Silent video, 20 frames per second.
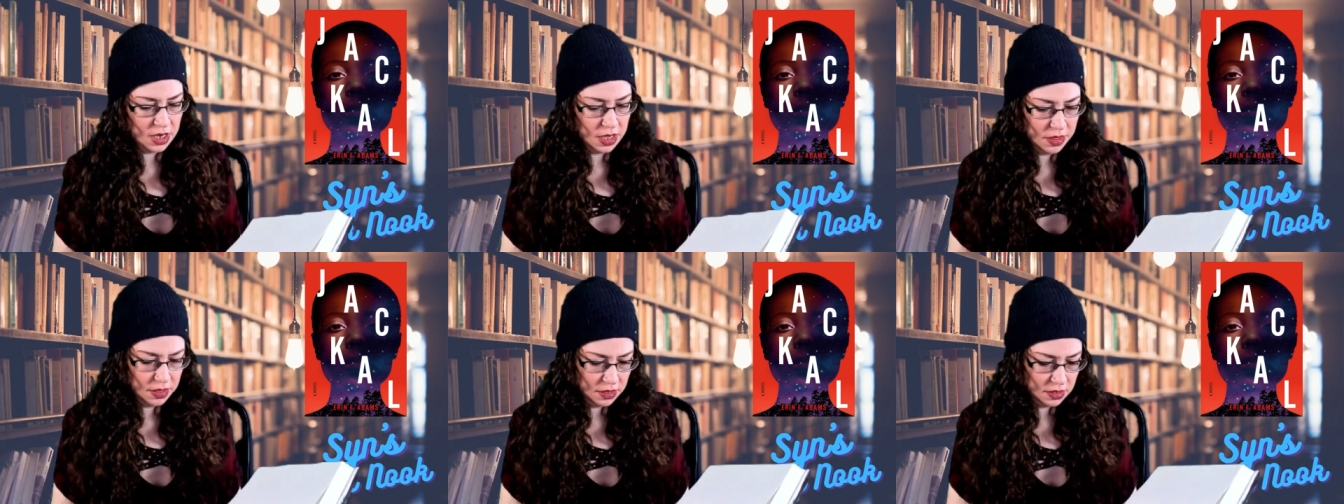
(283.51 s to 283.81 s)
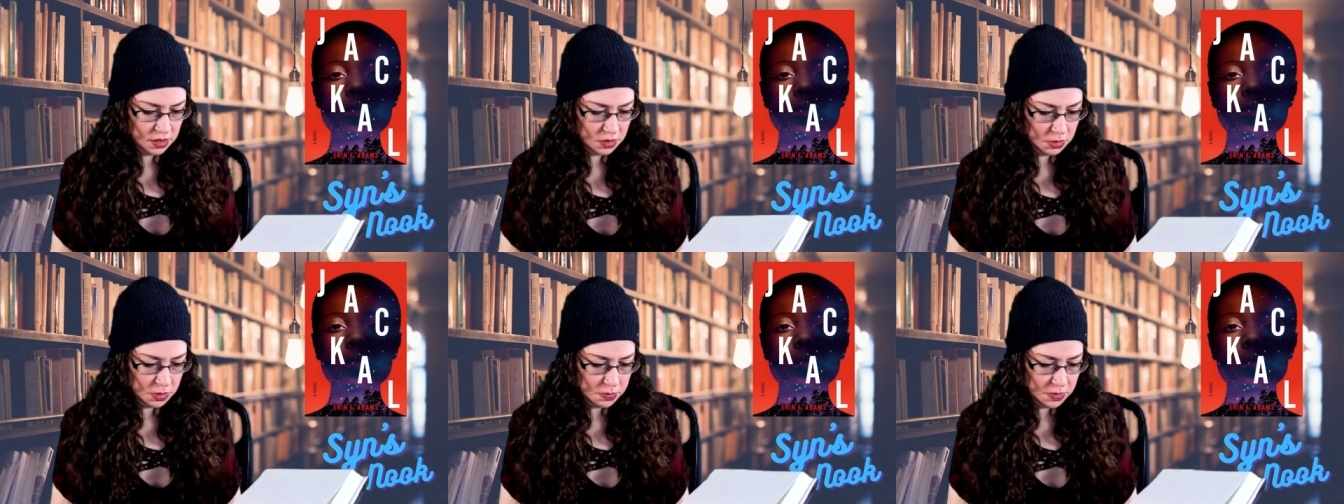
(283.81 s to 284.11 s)
I think
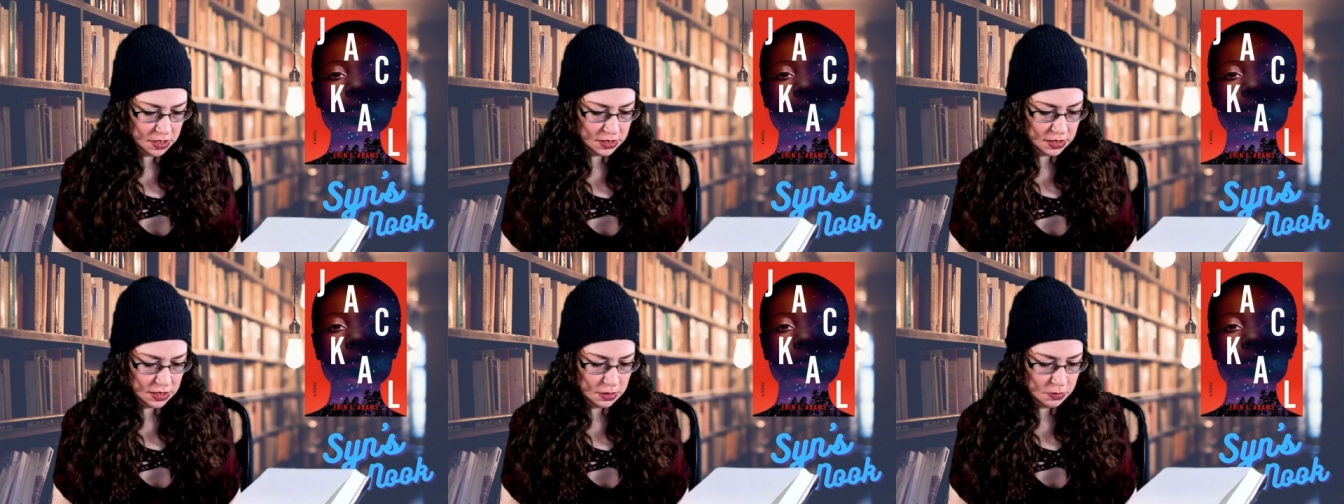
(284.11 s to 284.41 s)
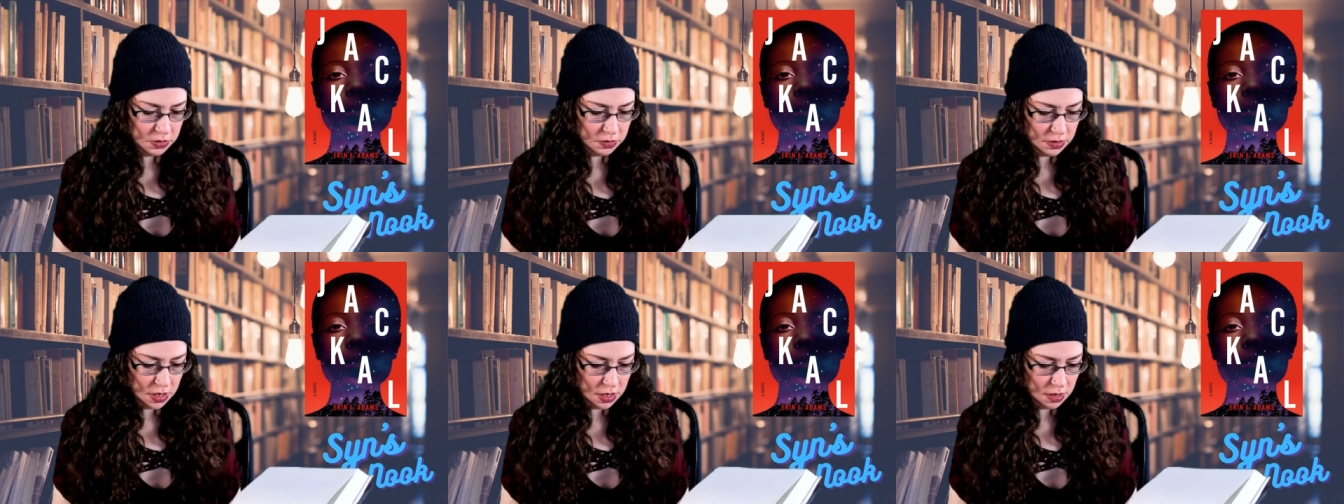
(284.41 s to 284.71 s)
this might be a
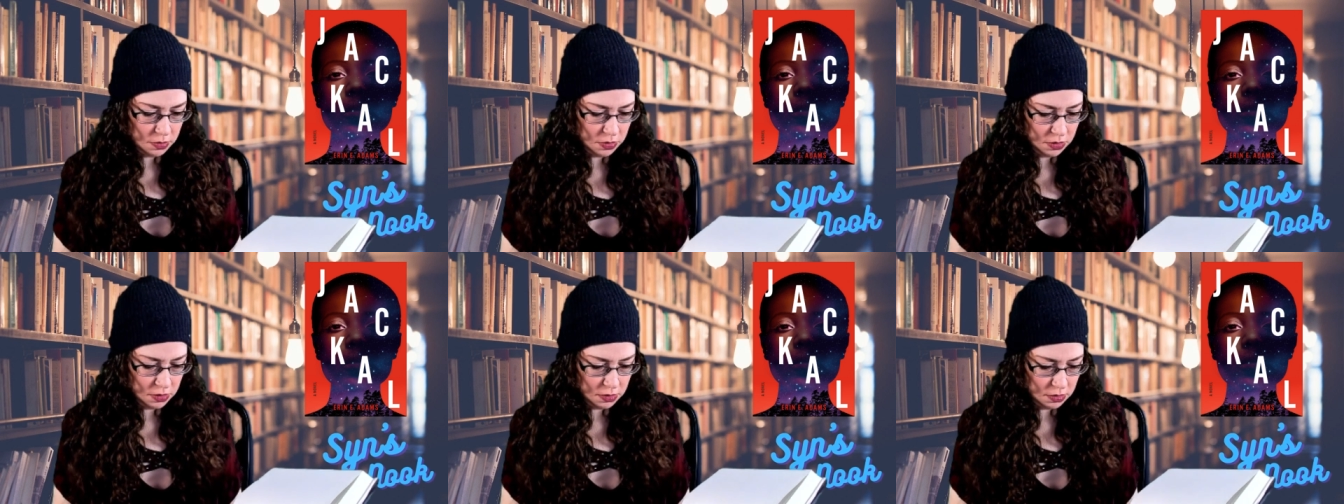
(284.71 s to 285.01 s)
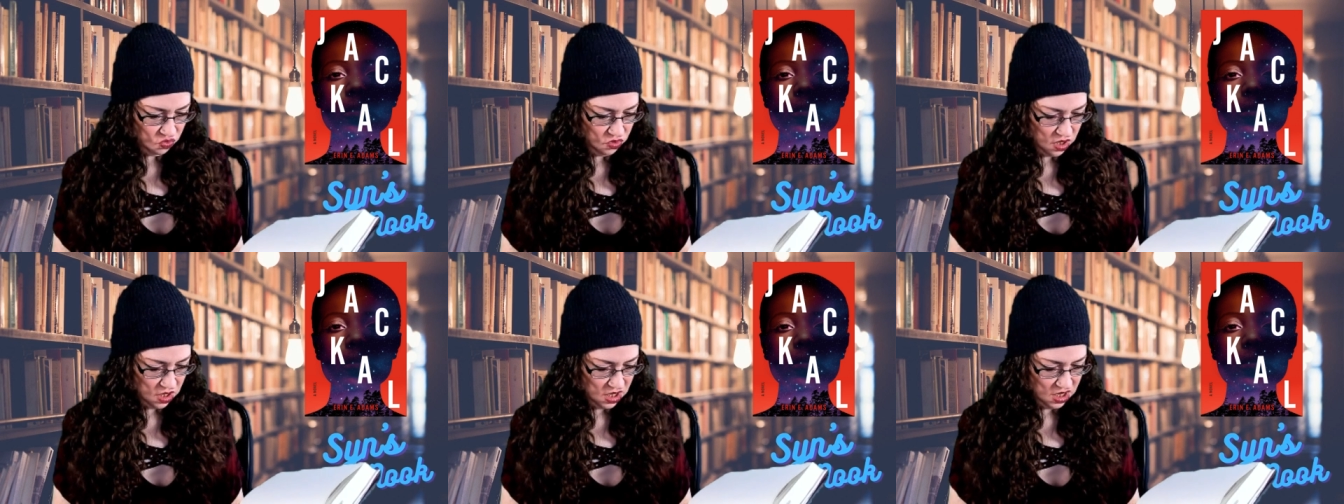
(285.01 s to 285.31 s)
debut novel.
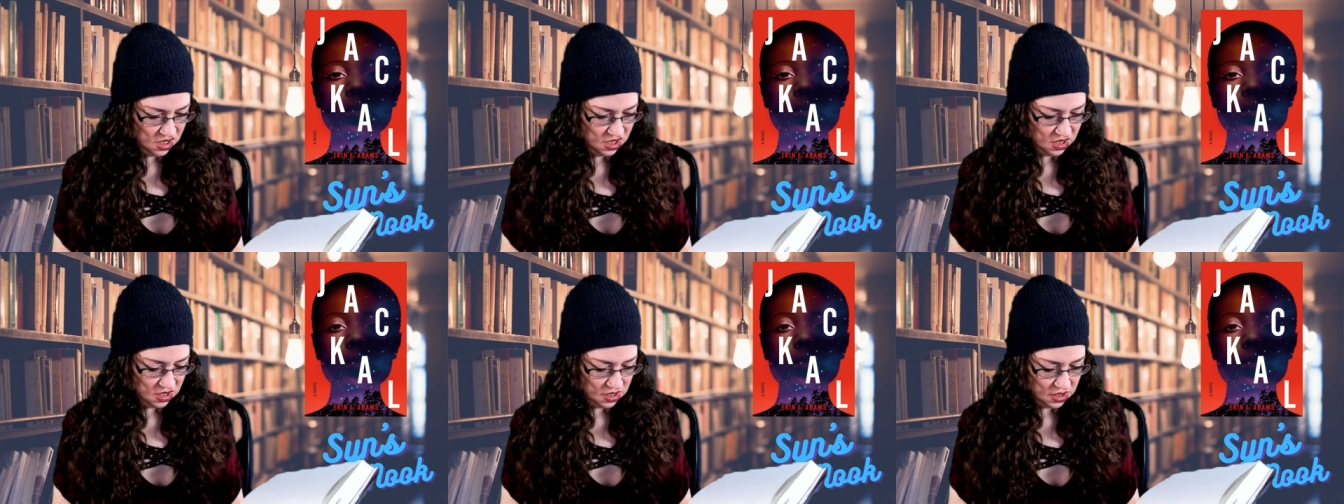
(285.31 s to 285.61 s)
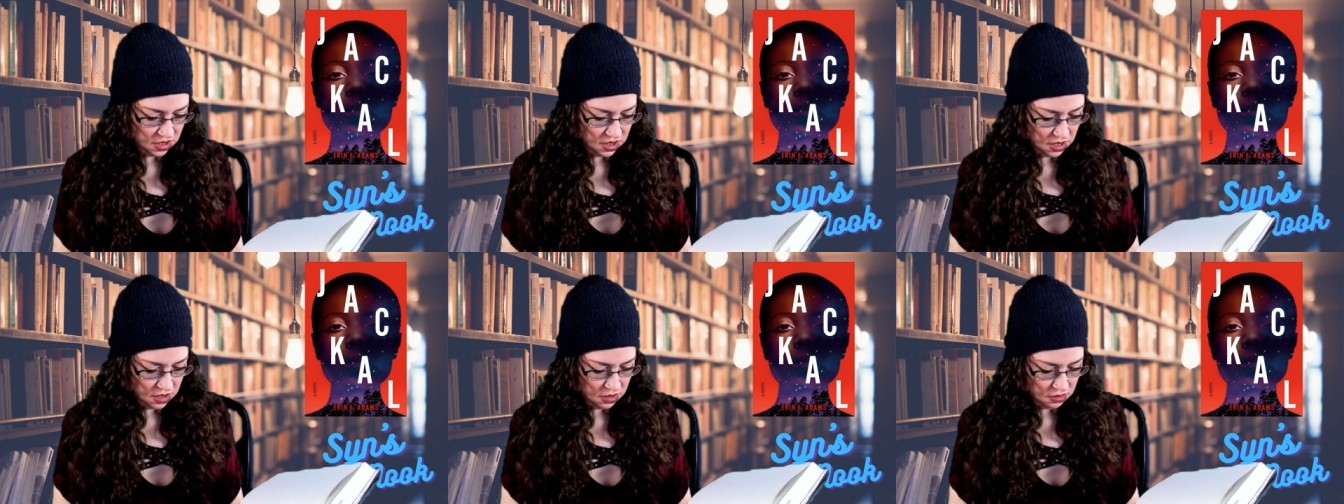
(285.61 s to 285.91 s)
It doesn't
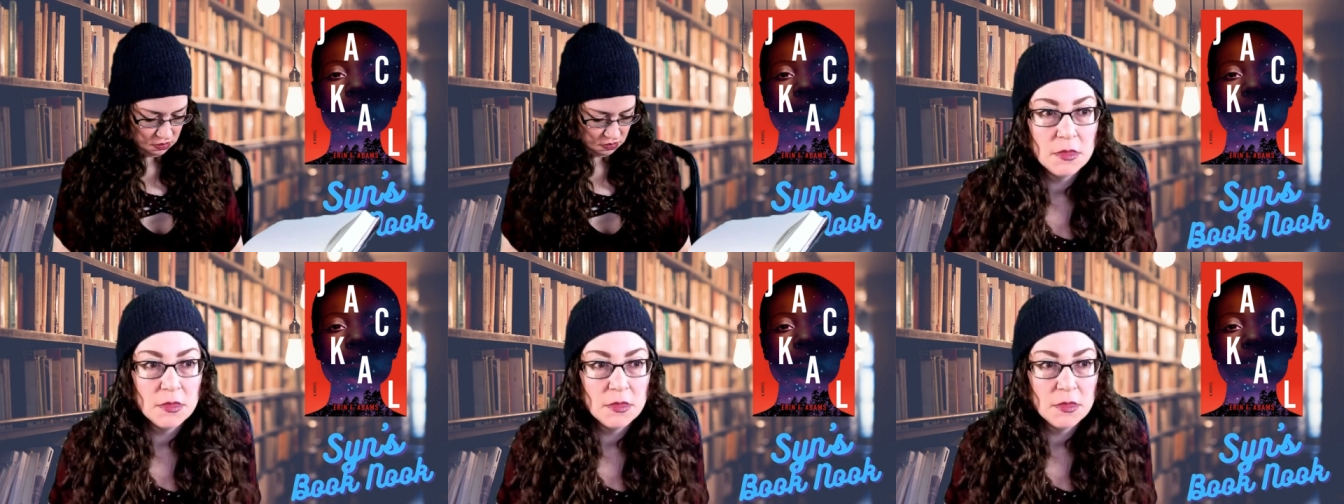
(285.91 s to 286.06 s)
say.